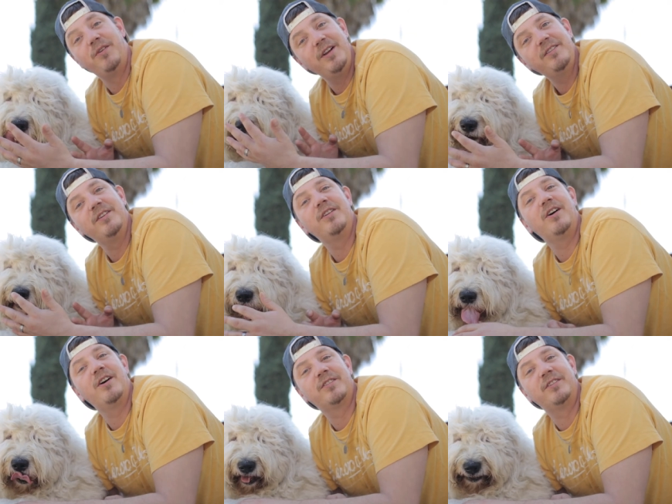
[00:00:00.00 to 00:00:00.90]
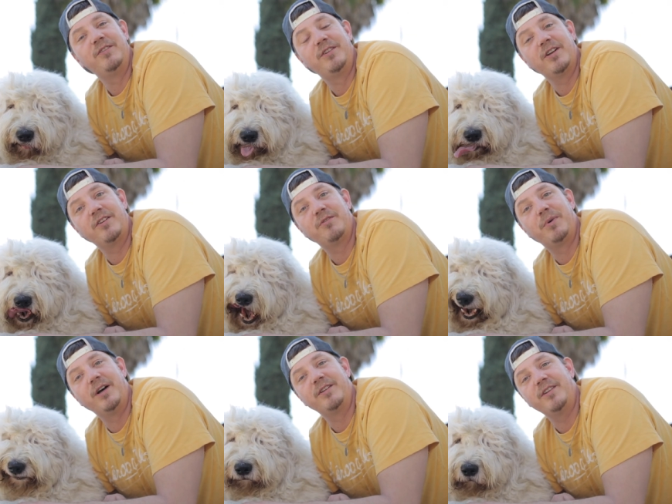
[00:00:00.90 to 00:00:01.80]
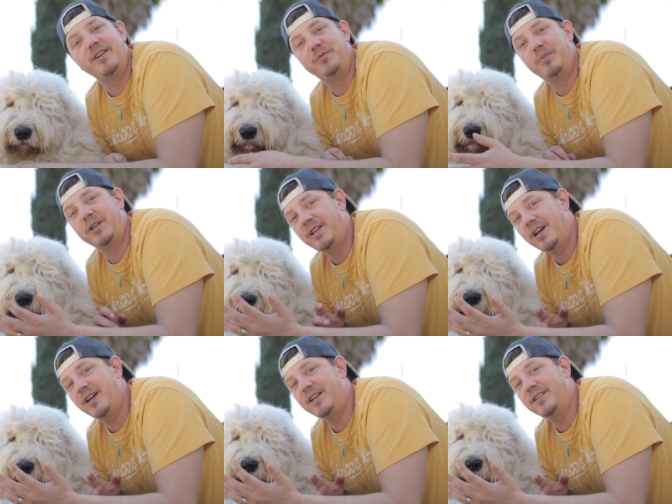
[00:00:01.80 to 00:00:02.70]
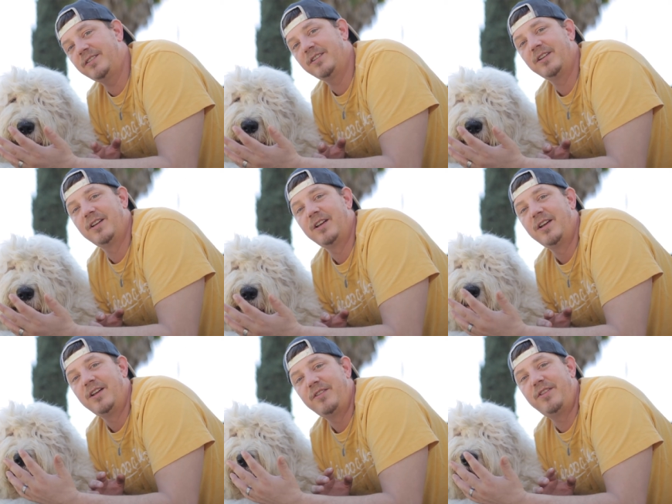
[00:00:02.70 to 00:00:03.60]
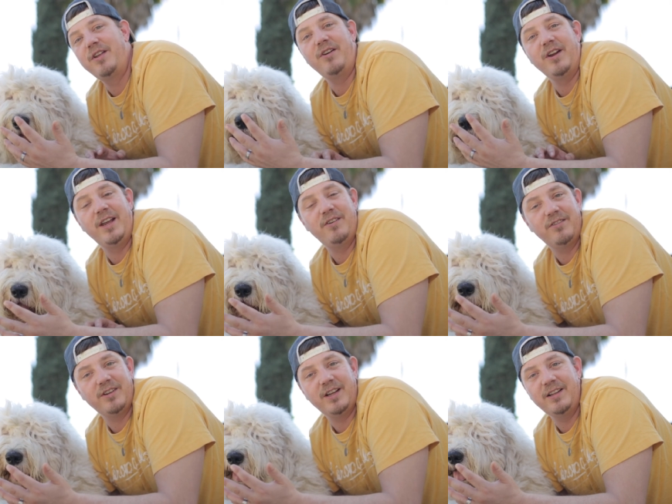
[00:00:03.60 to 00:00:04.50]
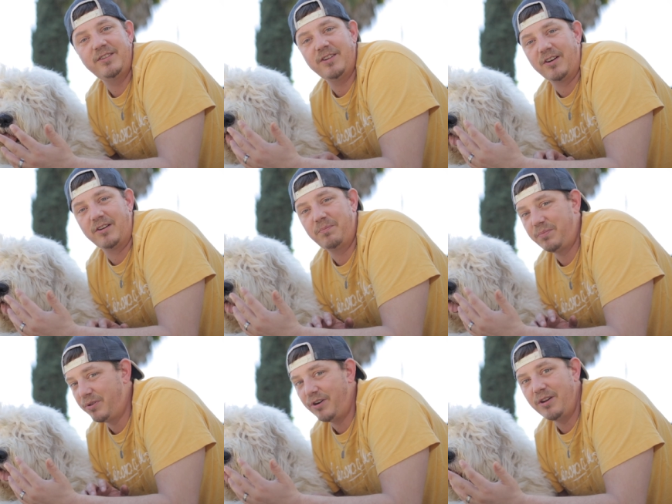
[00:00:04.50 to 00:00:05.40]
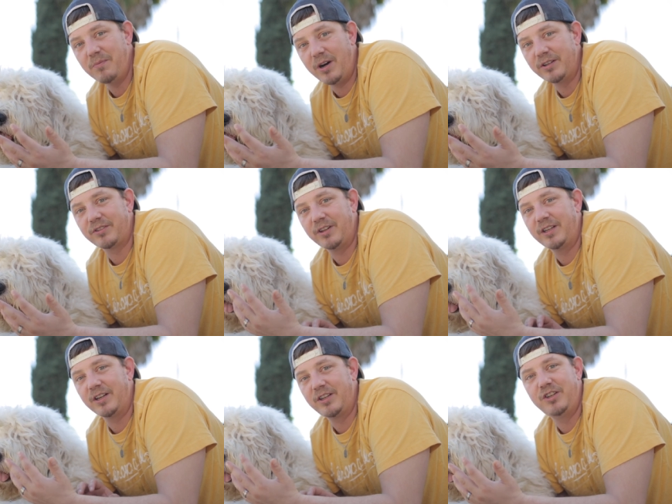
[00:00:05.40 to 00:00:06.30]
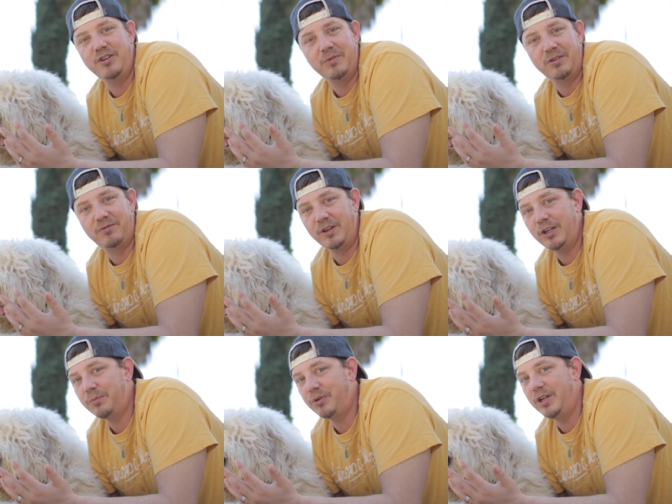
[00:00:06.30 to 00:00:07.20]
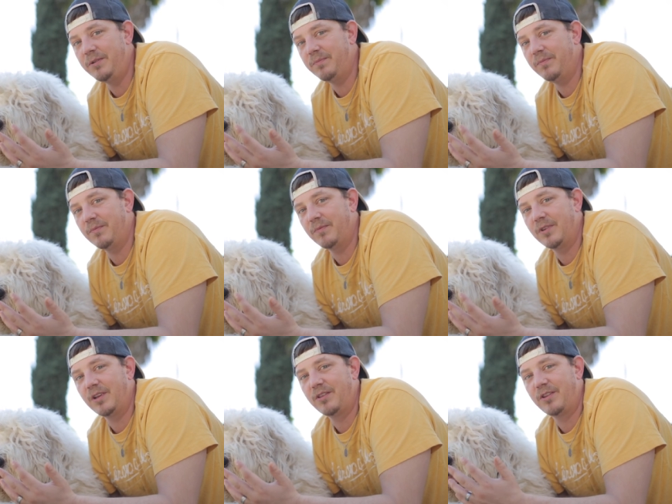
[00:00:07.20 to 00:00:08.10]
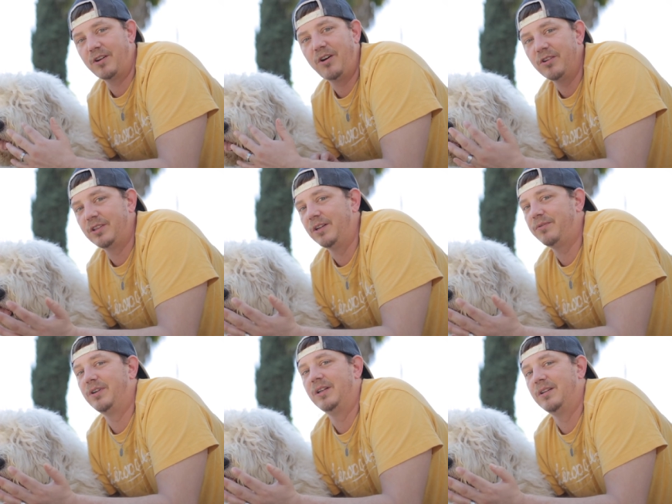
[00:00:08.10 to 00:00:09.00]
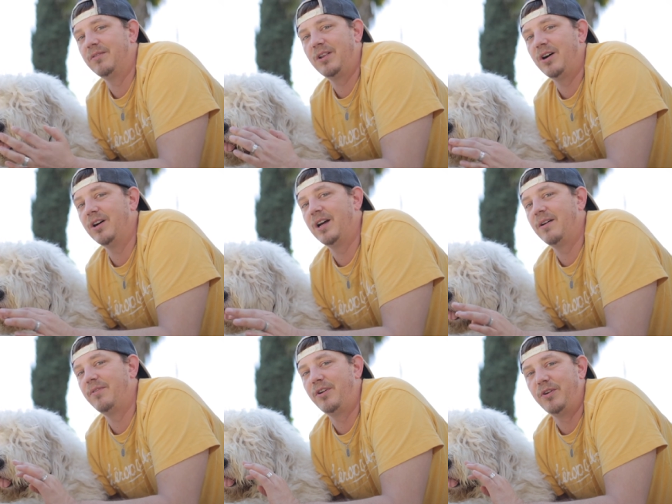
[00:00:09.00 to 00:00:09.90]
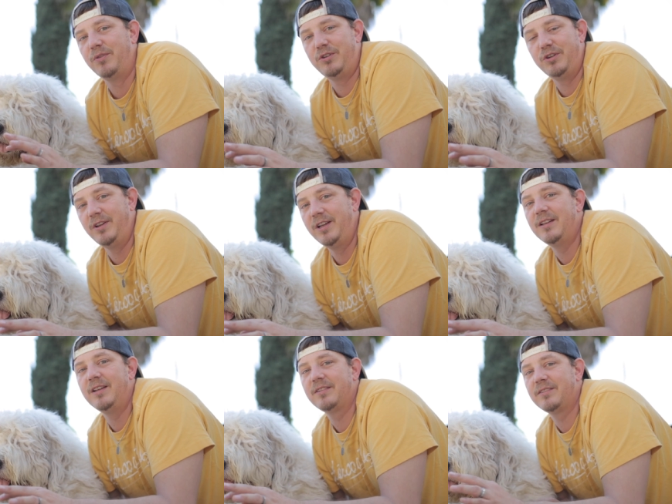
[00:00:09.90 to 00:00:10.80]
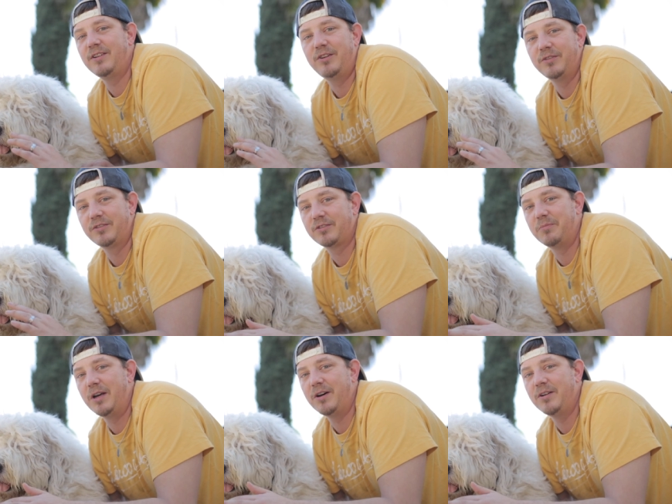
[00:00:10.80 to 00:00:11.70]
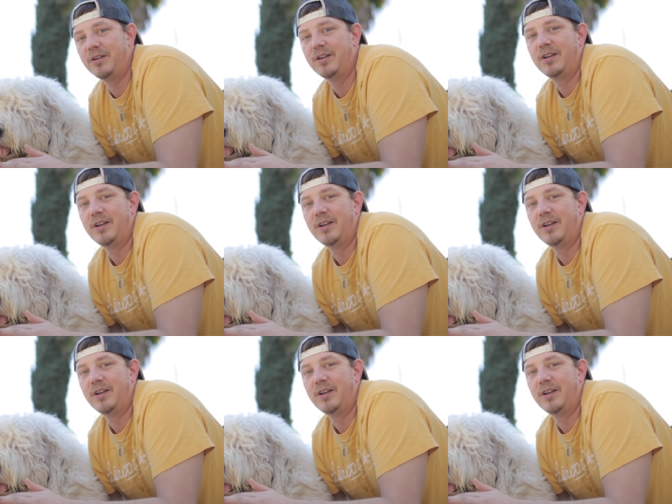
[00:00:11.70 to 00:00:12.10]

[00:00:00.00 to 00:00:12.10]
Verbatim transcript: The reason dogs sniff each other's butts is because their anal glands are pretty much like a human fingerprint. They're all different. They all have their own uniqueness, their own smell,